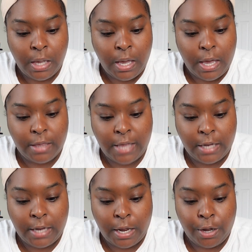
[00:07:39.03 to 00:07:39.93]
"And that
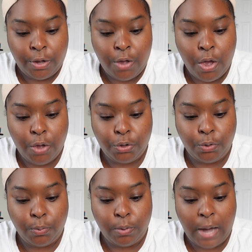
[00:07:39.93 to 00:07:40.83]
day you
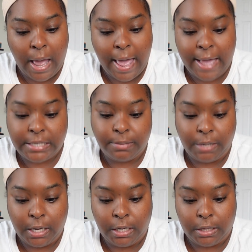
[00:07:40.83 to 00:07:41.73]
will not ask me
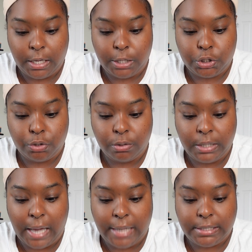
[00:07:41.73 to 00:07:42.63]
anything.
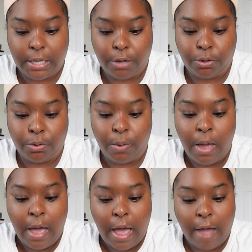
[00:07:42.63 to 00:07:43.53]
Truly I tell you,
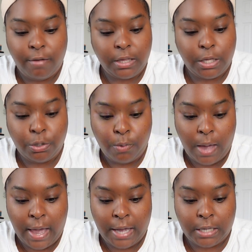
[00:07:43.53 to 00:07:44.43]
everything you
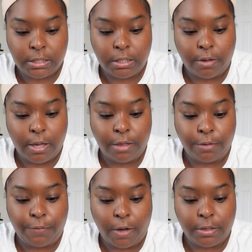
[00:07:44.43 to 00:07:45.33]
ask in the
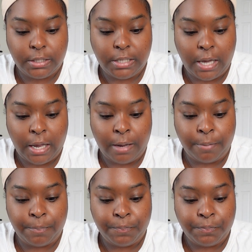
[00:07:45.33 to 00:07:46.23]
Father's
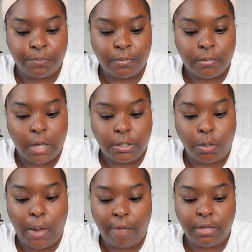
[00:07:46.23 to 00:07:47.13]
name, so
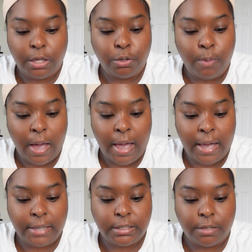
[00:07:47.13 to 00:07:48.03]
everything you
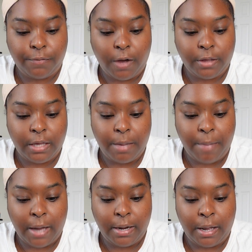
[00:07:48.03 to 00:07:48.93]
ask the Father in
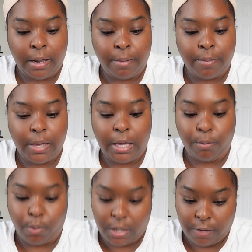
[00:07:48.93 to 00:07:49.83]
my name, he
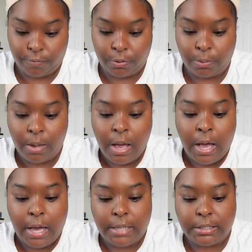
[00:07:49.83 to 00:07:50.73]
will give you.
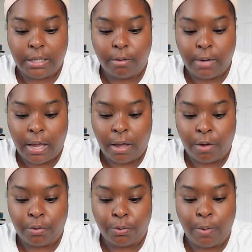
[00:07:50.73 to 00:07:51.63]
Until now
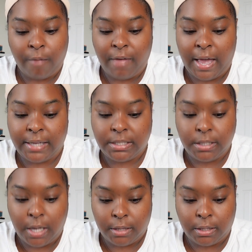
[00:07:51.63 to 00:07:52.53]
you have asked
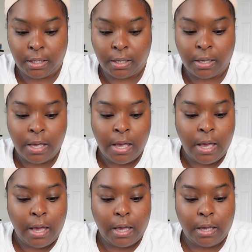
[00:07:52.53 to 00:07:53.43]
nothing
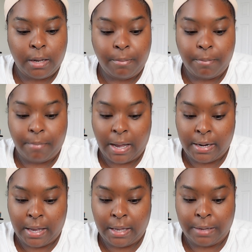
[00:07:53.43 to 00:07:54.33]
in my
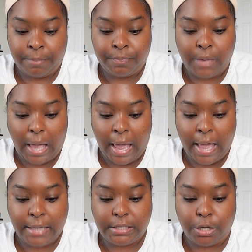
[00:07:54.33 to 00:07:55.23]
name.
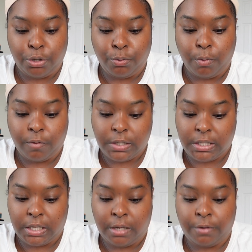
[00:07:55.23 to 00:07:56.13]
Ask and you will
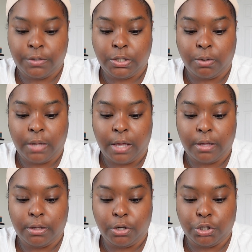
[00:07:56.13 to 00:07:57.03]
receive, so
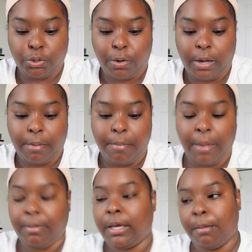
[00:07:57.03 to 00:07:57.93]
that your joy may
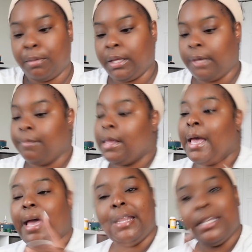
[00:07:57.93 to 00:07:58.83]
be complete."
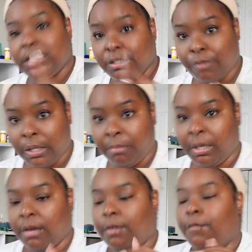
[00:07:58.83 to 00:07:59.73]
And this is really
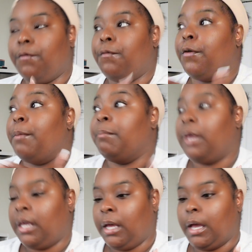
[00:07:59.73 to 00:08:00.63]
big for
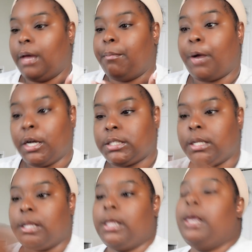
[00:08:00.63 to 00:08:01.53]
me
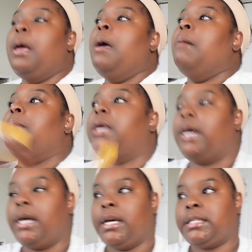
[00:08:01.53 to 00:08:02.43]
personally,
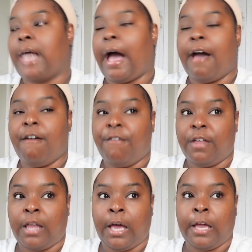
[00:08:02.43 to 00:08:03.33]
because I feel
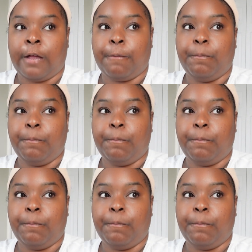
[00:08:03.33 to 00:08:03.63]
like